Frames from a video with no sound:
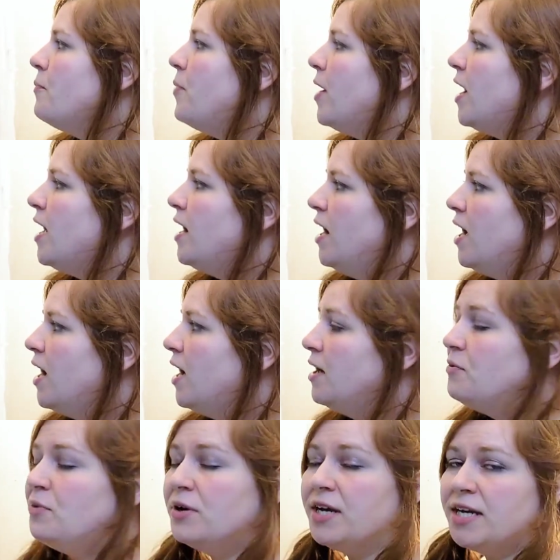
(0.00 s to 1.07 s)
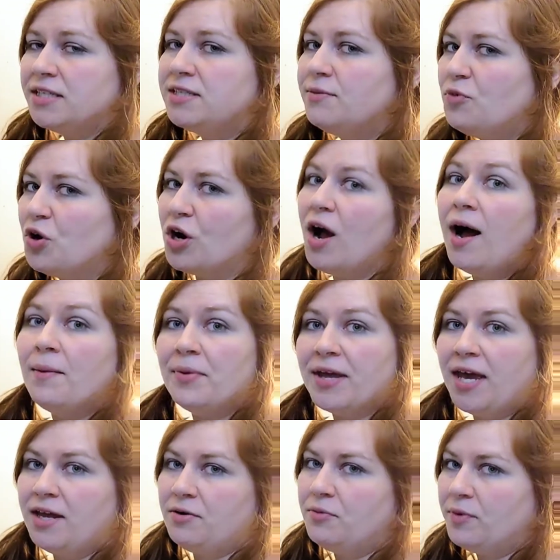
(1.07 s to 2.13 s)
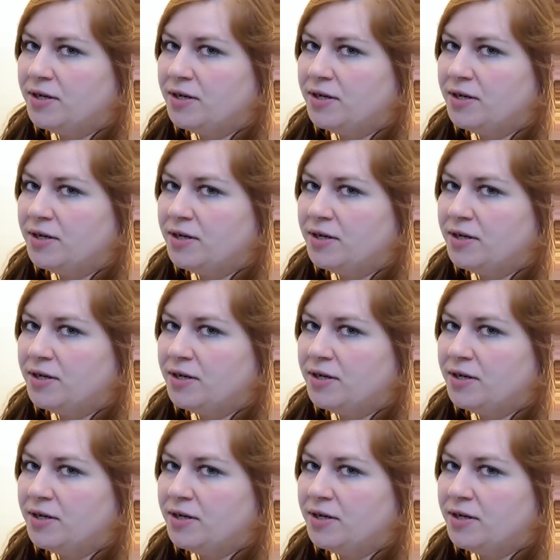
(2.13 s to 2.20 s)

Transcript: but, uh, and we'll get to more complicated